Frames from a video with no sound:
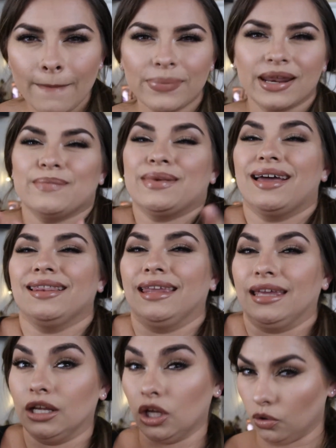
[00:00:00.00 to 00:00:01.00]
but I'm not
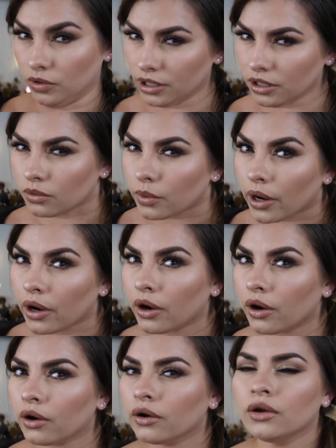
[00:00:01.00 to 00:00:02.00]
like going
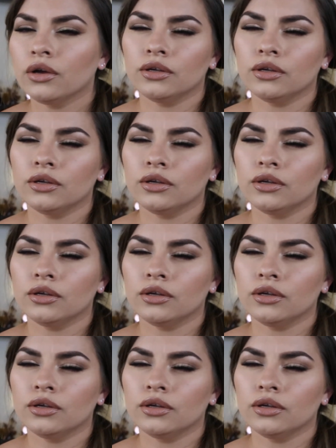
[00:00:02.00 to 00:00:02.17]
anywhere.